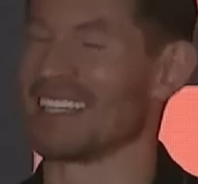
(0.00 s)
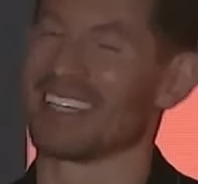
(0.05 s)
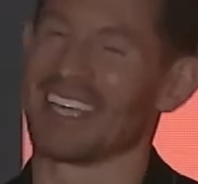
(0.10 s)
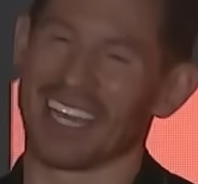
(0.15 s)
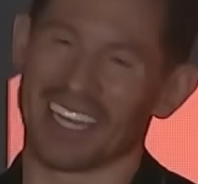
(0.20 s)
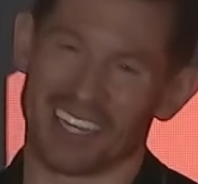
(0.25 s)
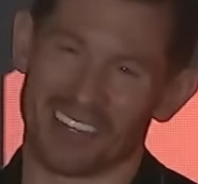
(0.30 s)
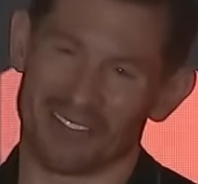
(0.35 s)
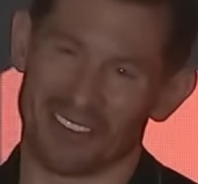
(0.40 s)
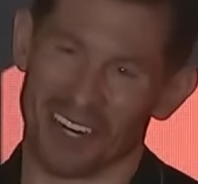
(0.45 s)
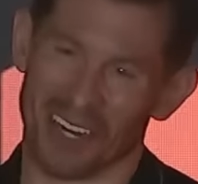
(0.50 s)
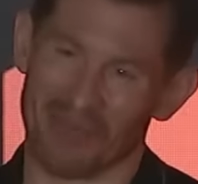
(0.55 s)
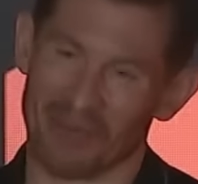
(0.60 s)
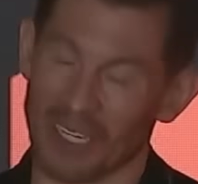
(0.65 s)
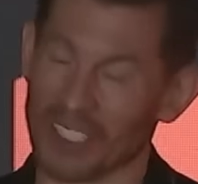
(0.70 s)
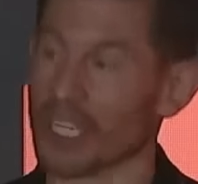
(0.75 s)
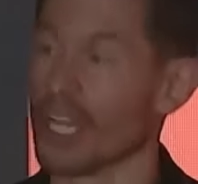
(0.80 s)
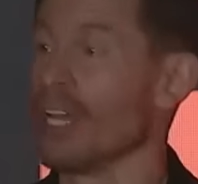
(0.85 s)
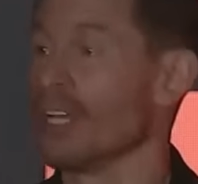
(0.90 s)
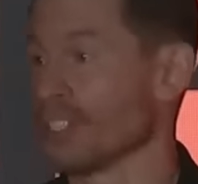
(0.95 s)
Thank you very
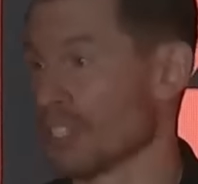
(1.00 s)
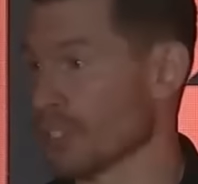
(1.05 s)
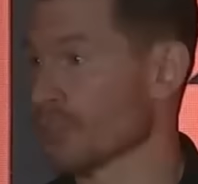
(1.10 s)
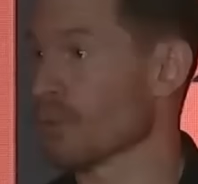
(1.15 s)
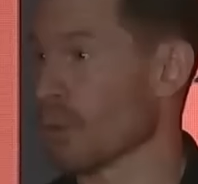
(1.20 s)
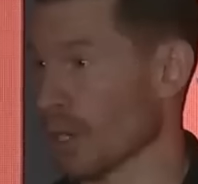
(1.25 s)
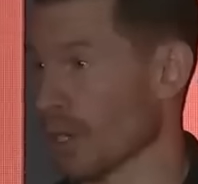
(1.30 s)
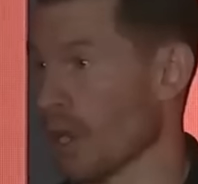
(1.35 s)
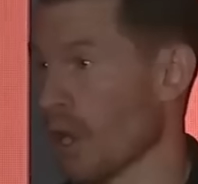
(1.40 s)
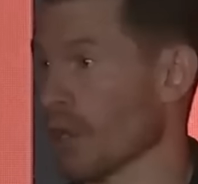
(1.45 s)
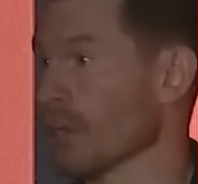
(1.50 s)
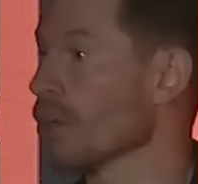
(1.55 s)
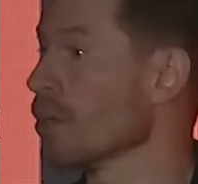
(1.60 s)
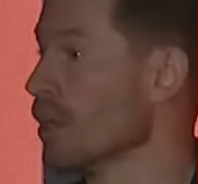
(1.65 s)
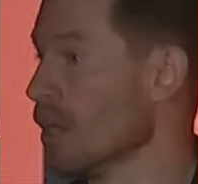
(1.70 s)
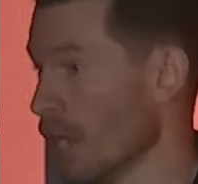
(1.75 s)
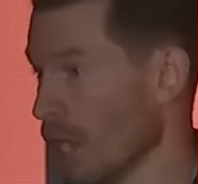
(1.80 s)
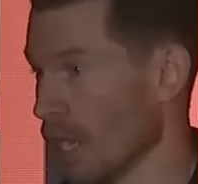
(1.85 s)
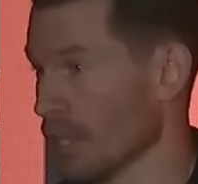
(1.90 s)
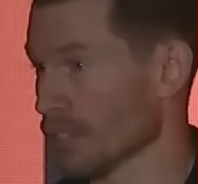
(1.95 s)
much. Just work
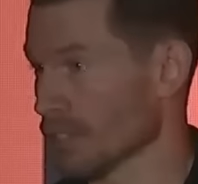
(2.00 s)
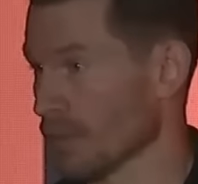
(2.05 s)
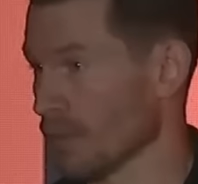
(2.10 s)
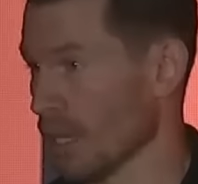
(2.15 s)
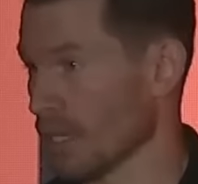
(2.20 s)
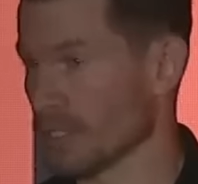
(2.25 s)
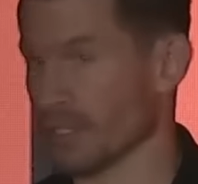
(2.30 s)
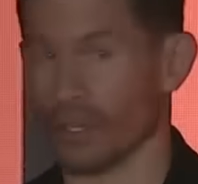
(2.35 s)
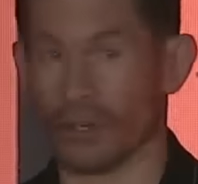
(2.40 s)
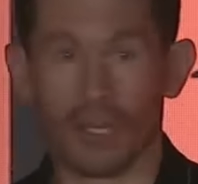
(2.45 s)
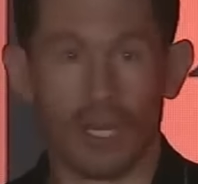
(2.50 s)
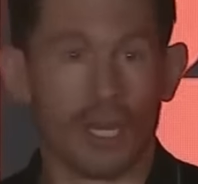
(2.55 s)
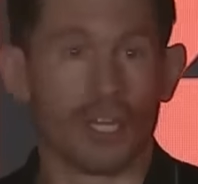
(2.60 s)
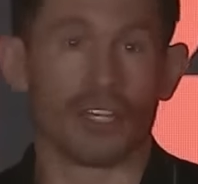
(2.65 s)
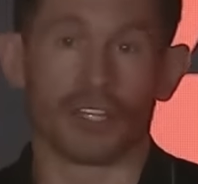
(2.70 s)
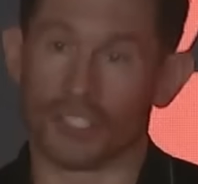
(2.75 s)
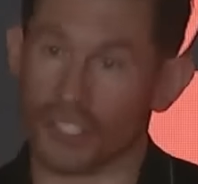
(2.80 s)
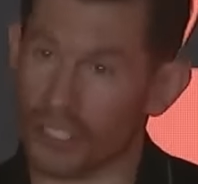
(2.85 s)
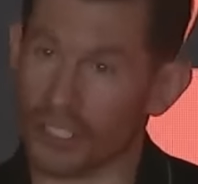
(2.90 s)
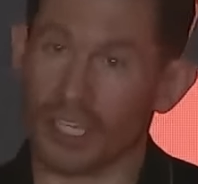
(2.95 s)
harder, hustle muscle.
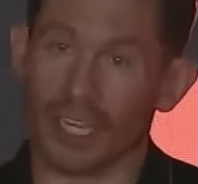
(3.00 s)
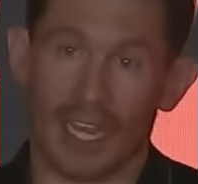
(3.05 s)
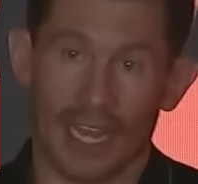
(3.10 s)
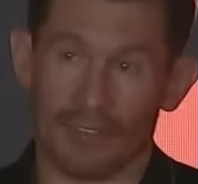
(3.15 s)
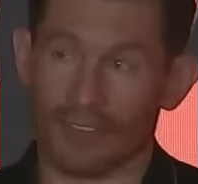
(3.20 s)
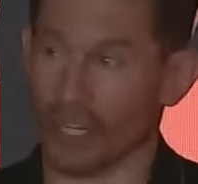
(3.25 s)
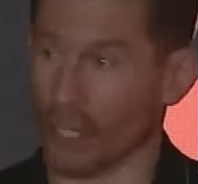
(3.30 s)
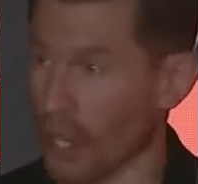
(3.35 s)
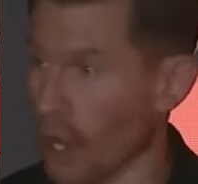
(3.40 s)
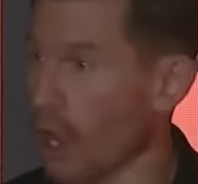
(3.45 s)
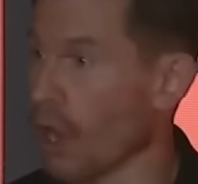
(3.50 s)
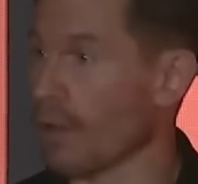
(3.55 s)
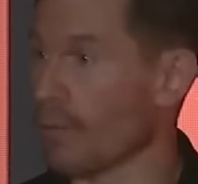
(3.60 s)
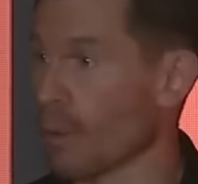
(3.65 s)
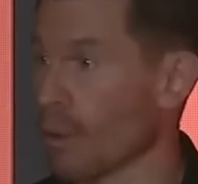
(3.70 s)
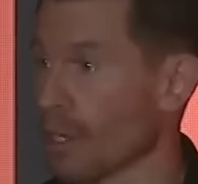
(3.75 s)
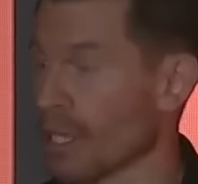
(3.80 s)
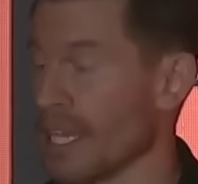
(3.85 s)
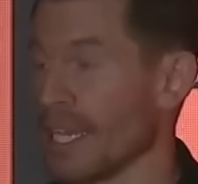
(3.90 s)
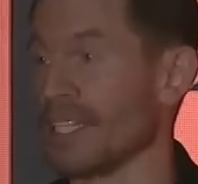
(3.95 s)
You're just gonna have to call
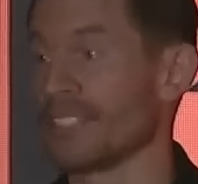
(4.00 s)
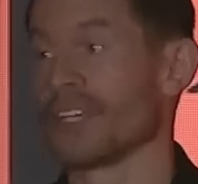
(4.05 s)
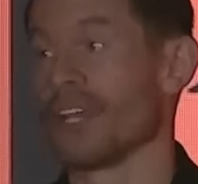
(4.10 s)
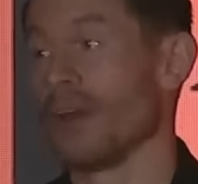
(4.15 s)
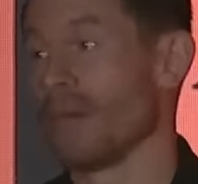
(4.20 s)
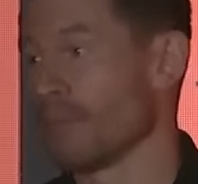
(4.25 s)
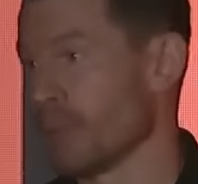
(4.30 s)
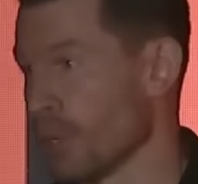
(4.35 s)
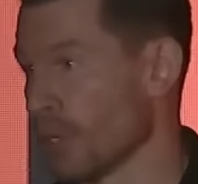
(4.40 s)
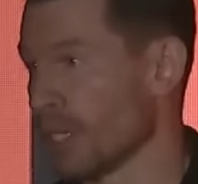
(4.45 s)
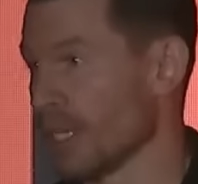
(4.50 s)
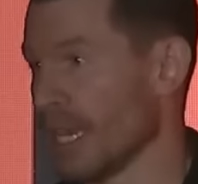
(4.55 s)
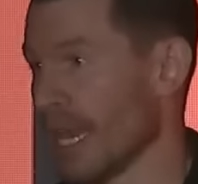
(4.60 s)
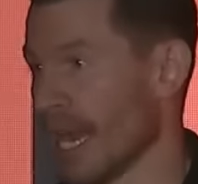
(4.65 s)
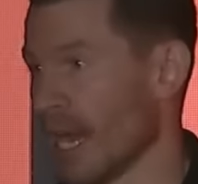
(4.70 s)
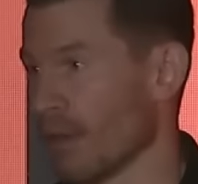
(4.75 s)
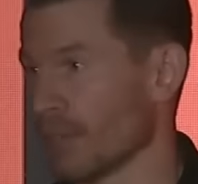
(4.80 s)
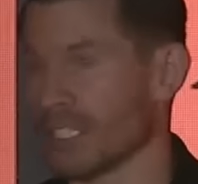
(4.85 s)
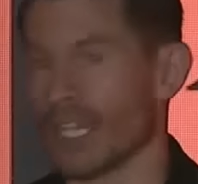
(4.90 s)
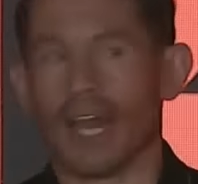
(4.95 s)
more leads, put in the
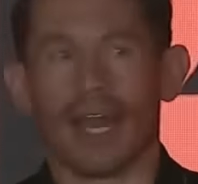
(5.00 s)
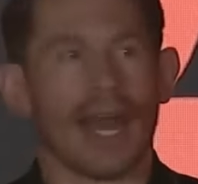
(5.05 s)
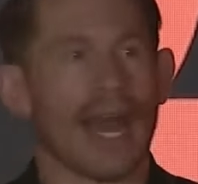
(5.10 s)
hours.